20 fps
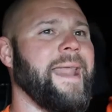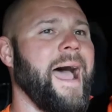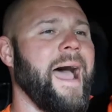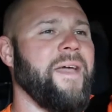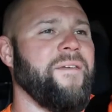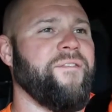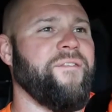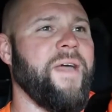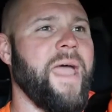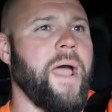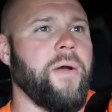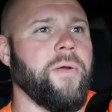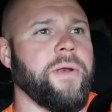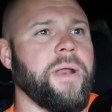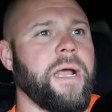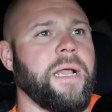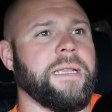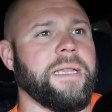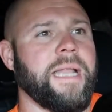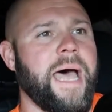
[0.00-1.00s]
I
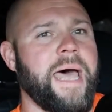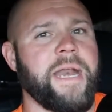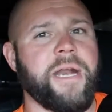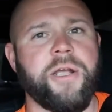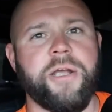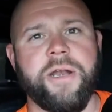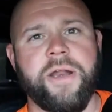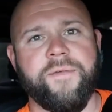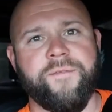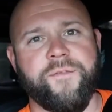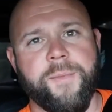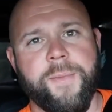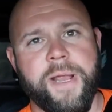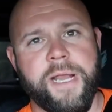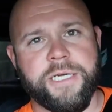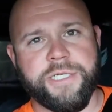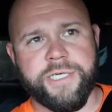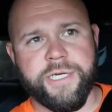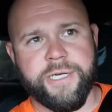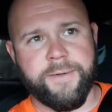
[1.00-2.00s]
found a lot of good
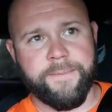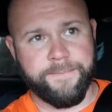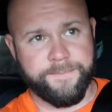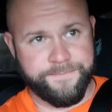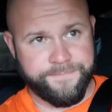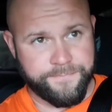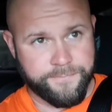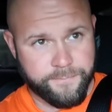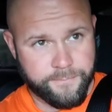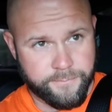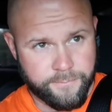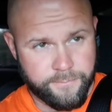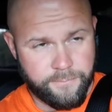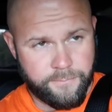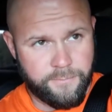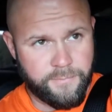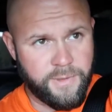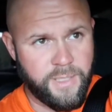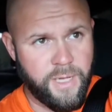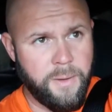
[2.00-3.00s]
information,
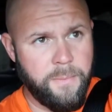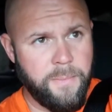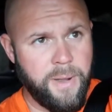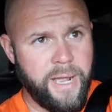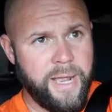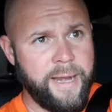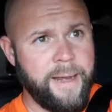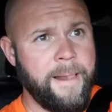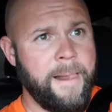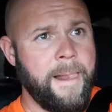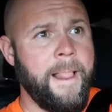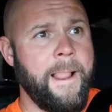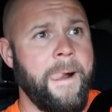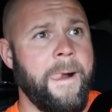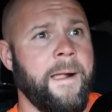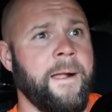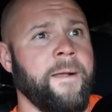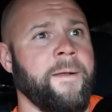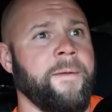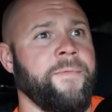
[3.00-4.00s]
but
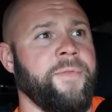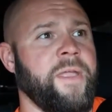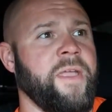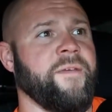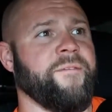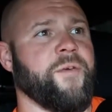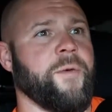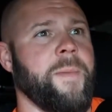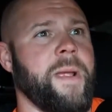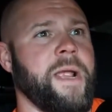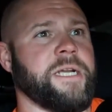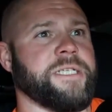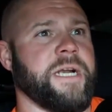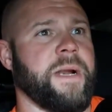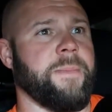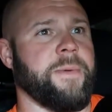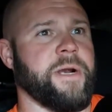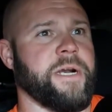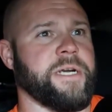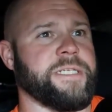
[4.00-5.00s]
the
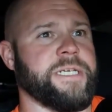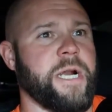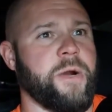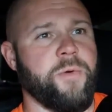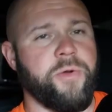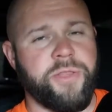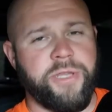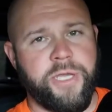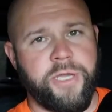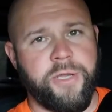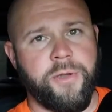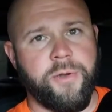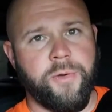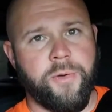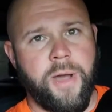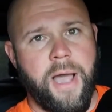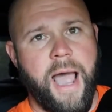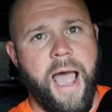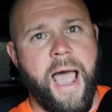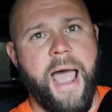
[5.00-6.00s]
information I'm going to share with
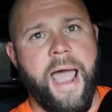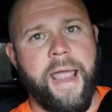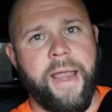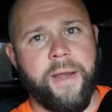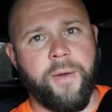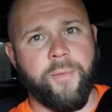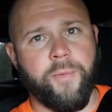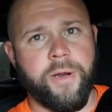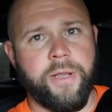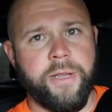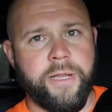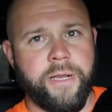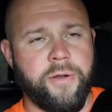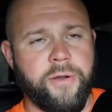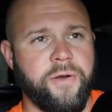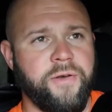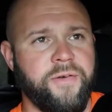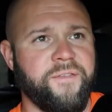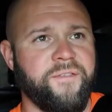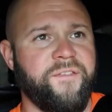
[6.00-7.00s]
you, I really
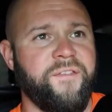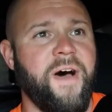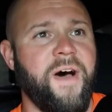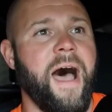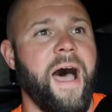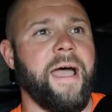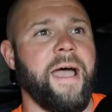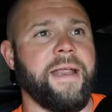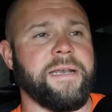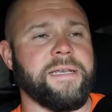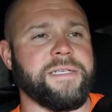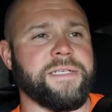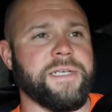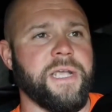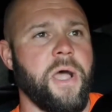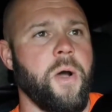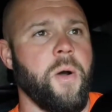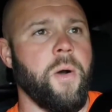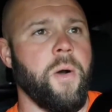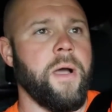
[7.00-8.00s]
couldn't find.
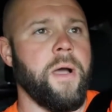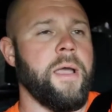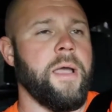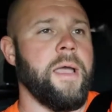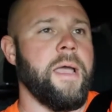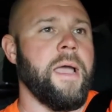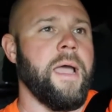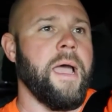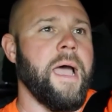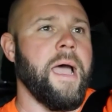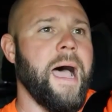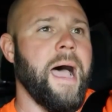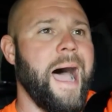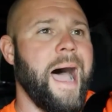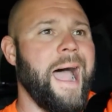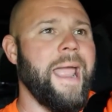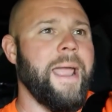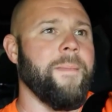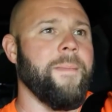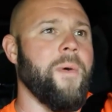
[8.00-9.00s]
So
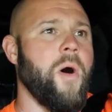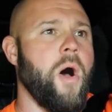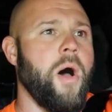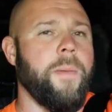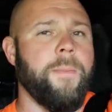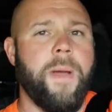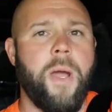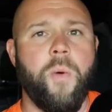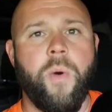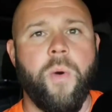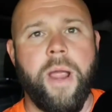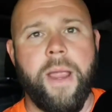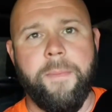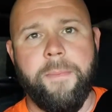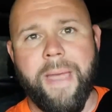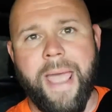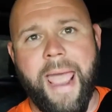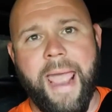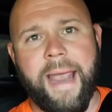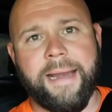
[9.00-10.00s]
I am on my way
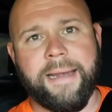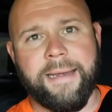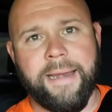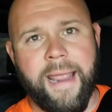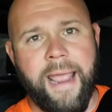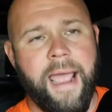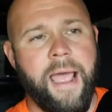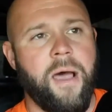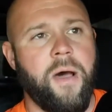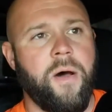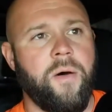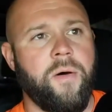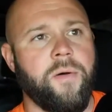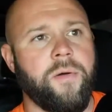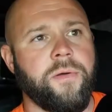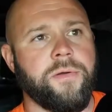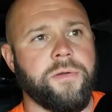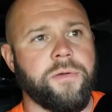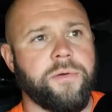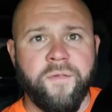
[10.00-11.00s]
back
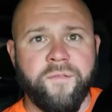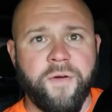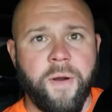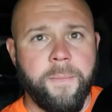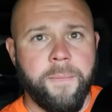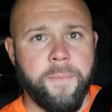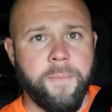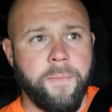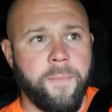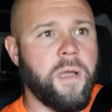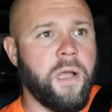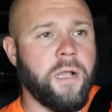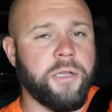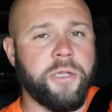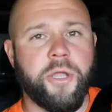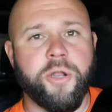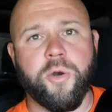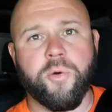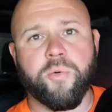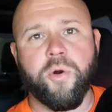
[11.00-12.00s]
now from a
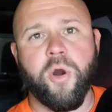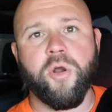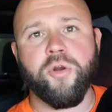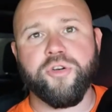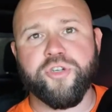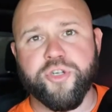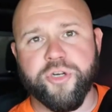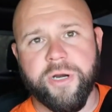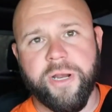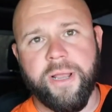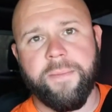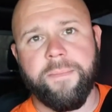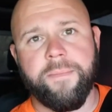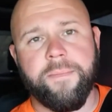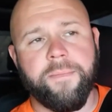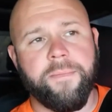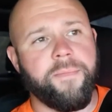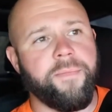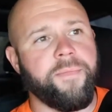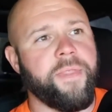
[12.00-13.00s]
little road trip
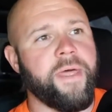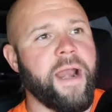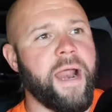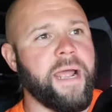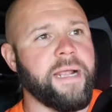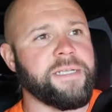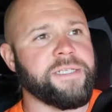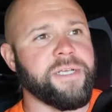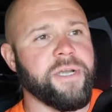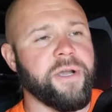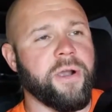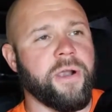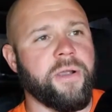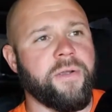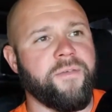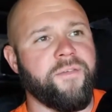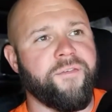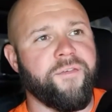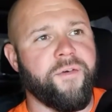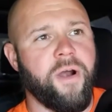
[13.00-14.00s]
that I took
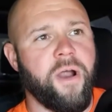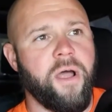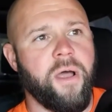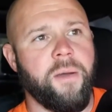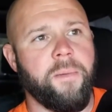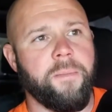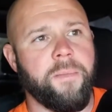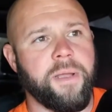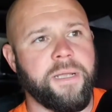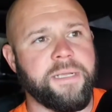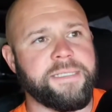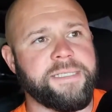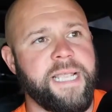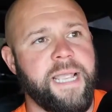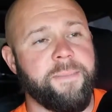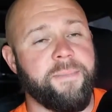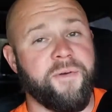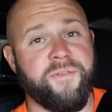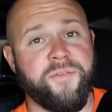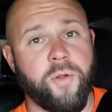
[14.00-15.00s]
from
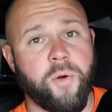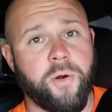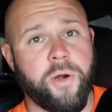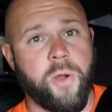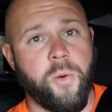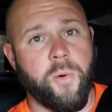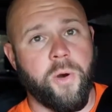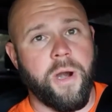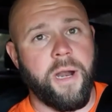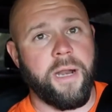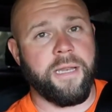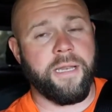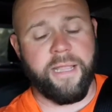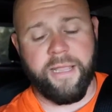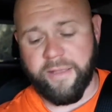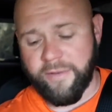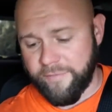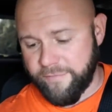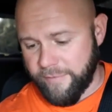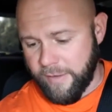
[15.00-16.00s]
Tampa, Florida, where I
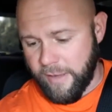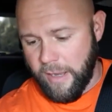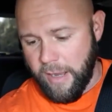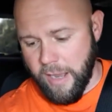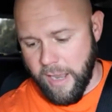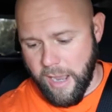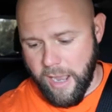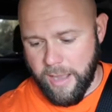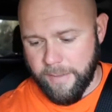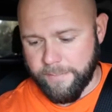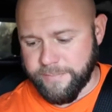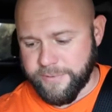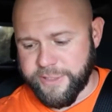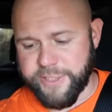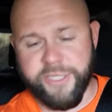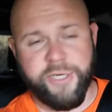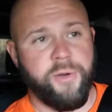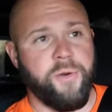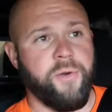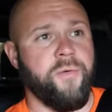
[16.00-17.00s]
live, up
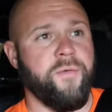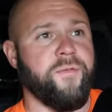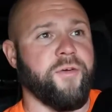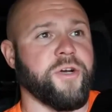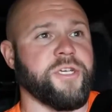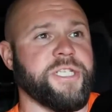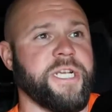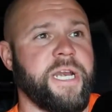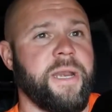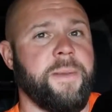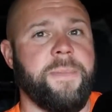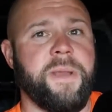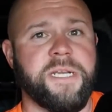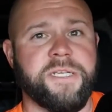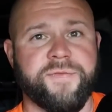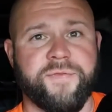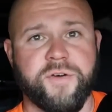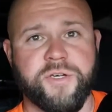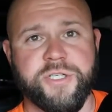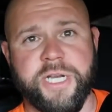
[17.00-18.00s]
to Virginia
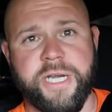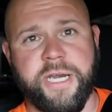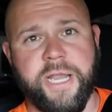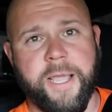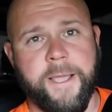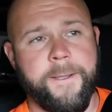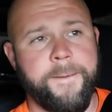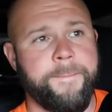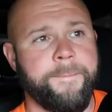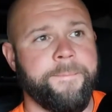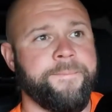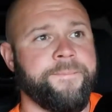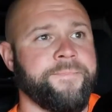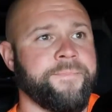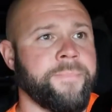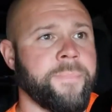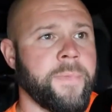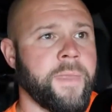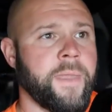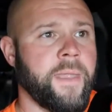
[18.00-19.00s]
Beach, Virginia,
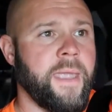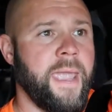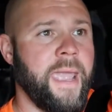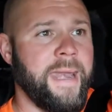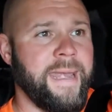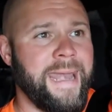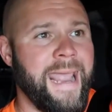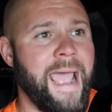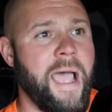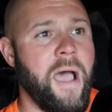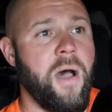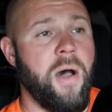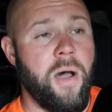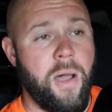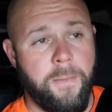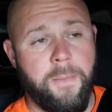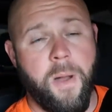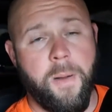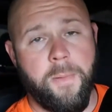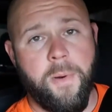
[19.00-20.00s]
and
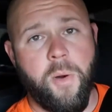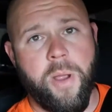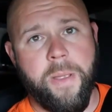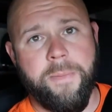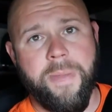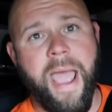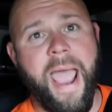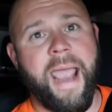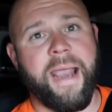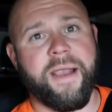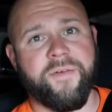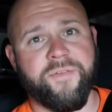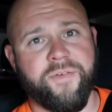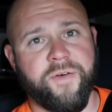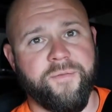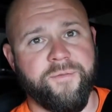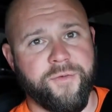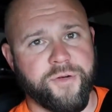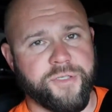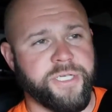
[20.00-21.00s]
now I'm on my way back
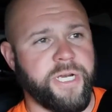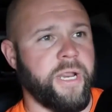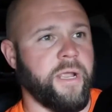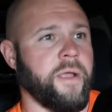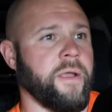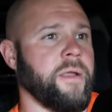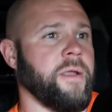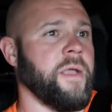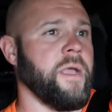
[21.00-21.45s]
from Virginia.